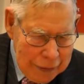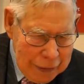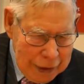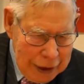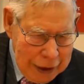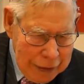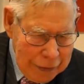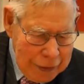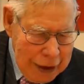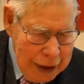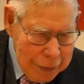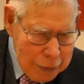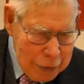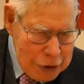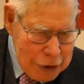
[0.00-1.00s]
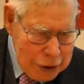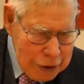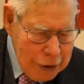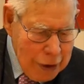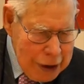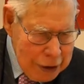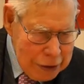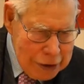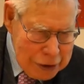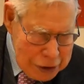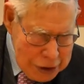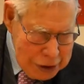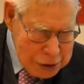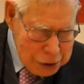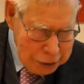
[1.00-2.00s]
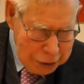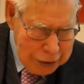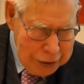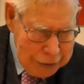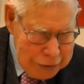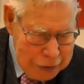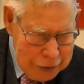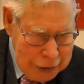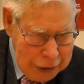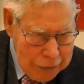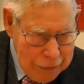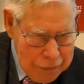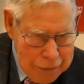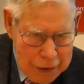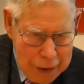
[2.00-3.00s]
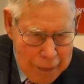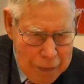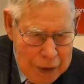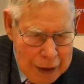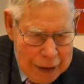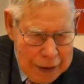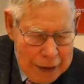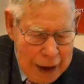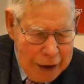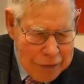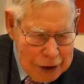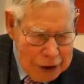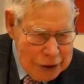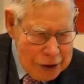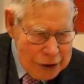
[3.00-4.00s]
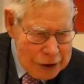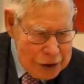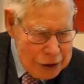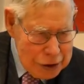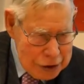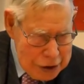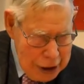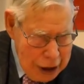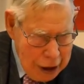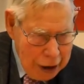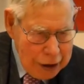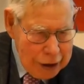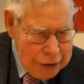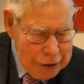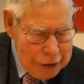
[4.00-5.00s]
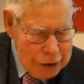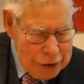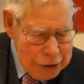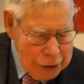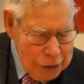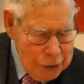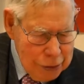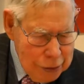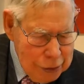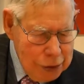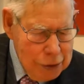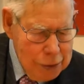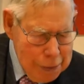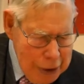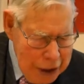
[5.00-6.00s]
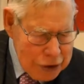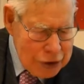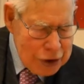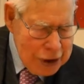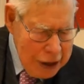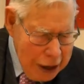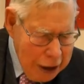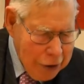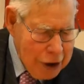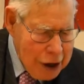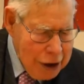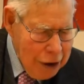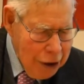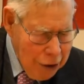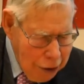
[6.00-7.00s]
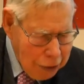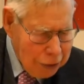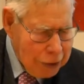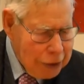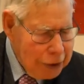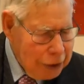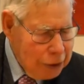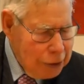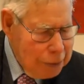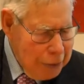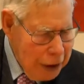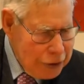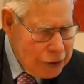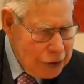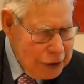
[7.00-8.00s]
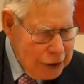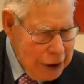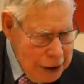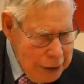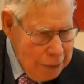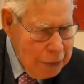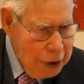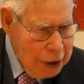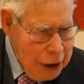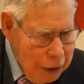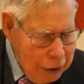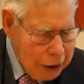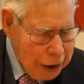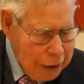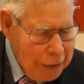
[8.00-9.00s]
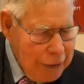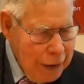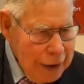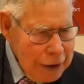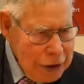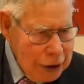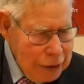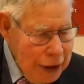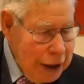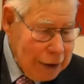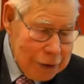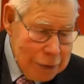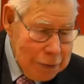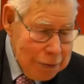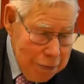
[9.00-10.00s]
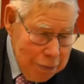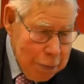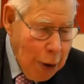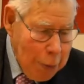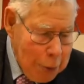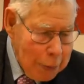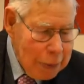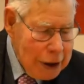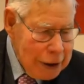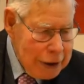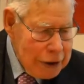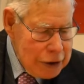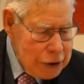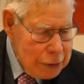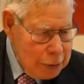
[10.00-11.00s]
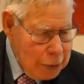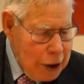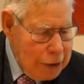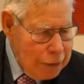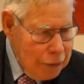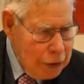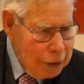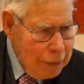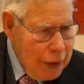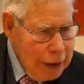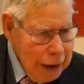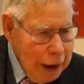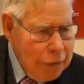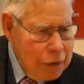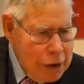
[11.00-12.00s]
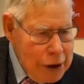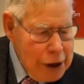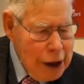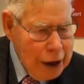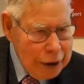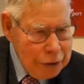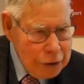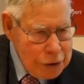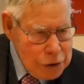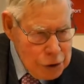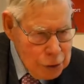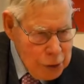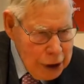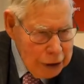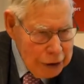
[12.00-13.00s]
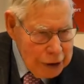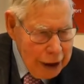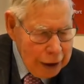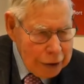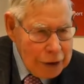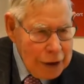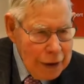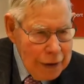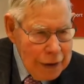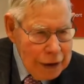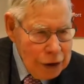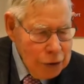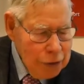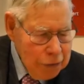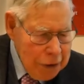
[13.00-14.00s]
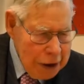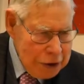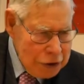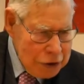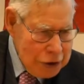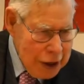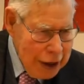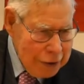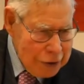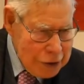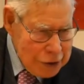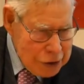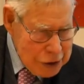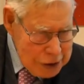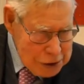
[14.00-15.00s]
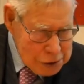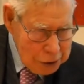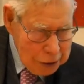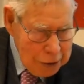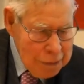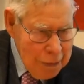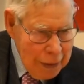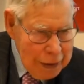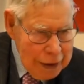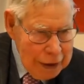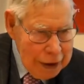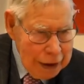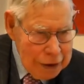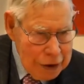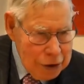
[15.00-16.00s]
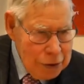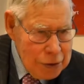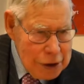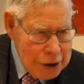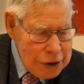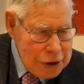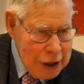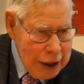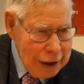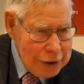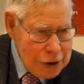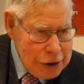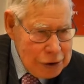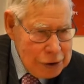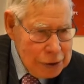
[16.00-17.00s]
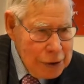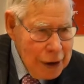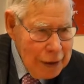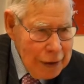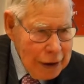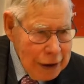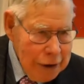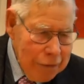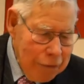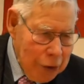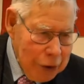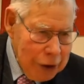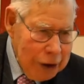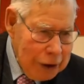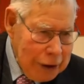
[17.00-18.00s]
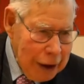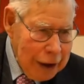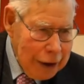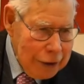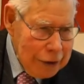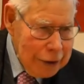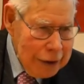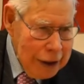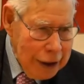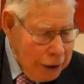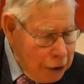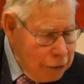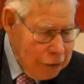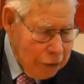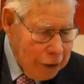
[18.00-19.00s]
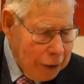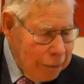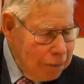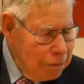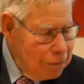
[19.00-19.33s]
that that was a great decision of, of um, having to decide that you you must carry on, you must keep going. So that probably is one of the every night that you went out, you faced that decision, and you just had to live with it and get over it.